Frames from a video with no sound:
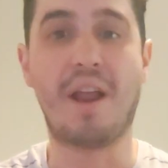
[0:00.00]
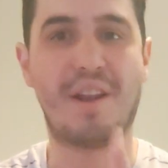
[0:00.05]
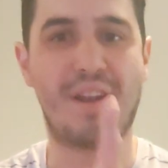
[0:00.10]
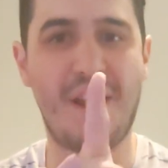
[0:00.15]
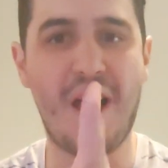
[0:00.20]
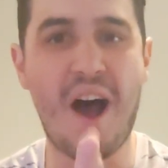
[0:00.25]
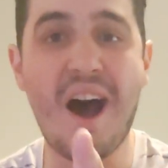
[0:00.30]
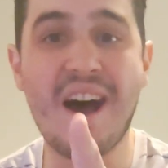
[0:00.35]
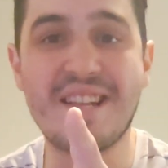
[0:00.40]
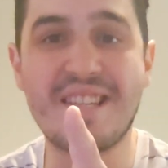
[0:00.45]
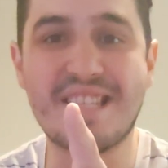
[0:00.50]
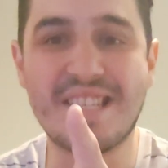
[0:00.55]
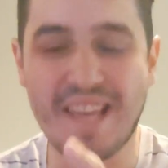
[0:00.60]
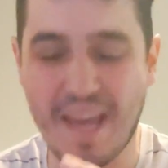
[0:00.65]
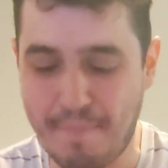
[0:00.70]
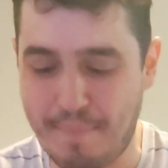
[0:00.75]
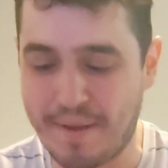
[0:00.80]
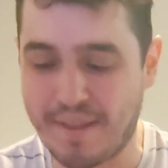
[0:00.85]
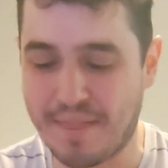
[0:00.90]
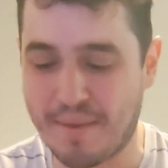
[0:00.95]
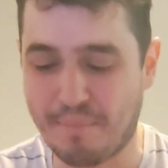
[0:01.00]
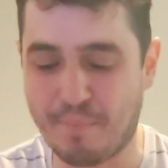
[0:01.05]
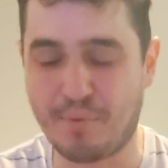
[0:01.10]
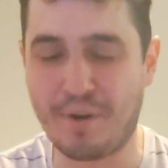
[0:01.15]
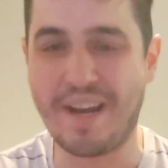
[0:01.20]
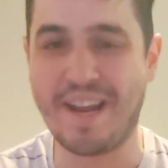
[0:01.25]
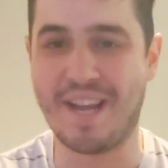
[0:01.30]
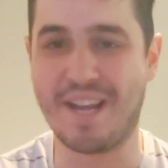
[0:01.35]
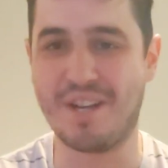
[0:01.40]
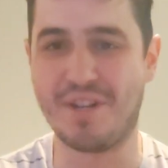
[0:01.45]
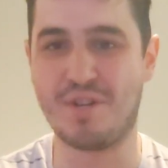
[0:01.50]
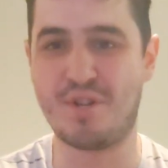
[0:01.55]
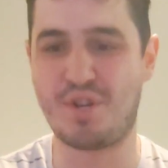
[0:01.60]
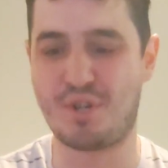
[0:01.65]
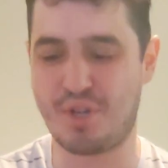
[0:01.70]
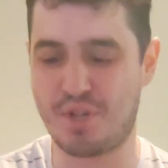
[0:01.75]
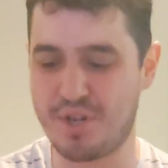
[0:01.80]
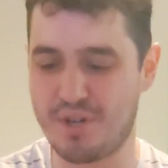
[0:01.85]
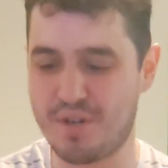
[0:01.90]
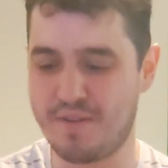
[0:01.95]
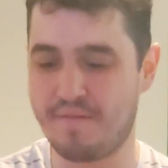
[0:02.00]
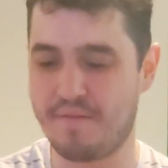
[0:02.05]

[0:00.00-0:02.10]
Not skipping the bridge.